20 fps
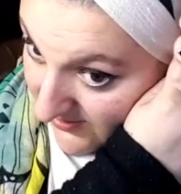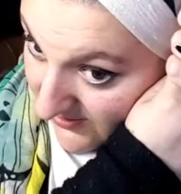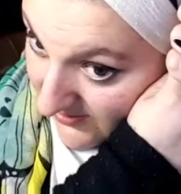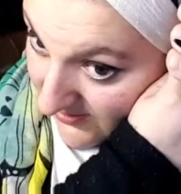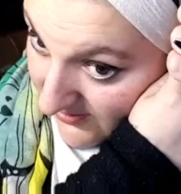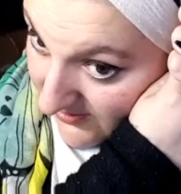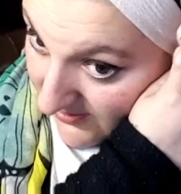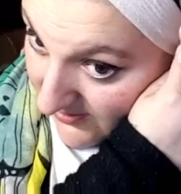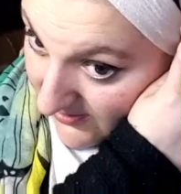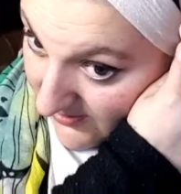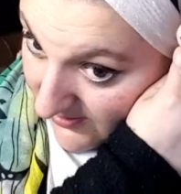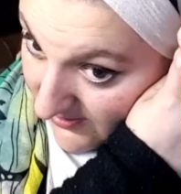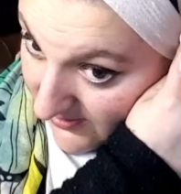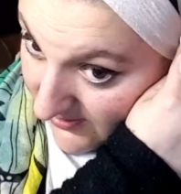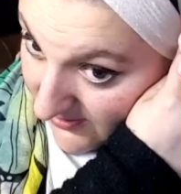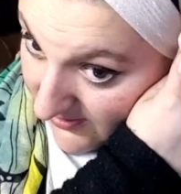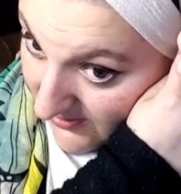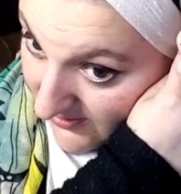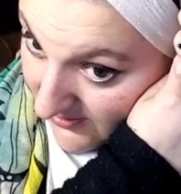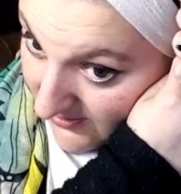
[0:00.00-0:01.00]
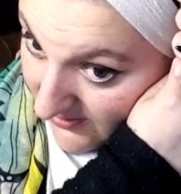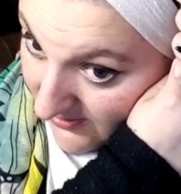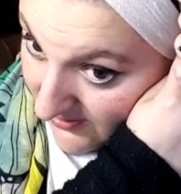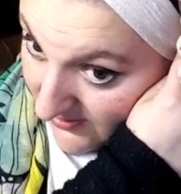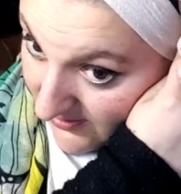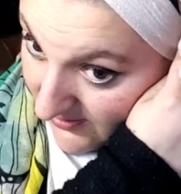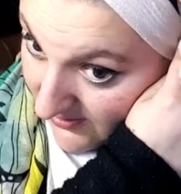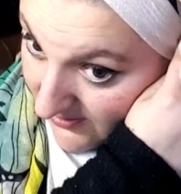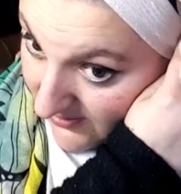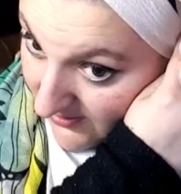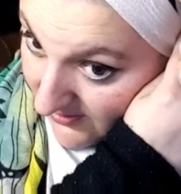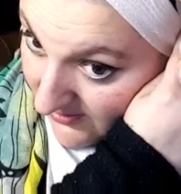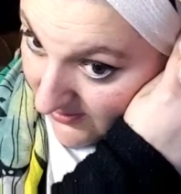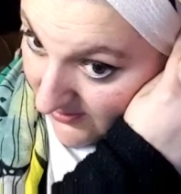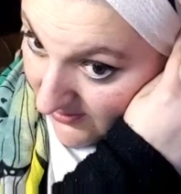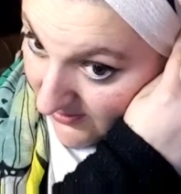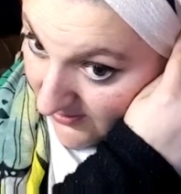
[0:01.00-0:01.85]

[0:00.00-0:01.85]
No one is speaking in this clip.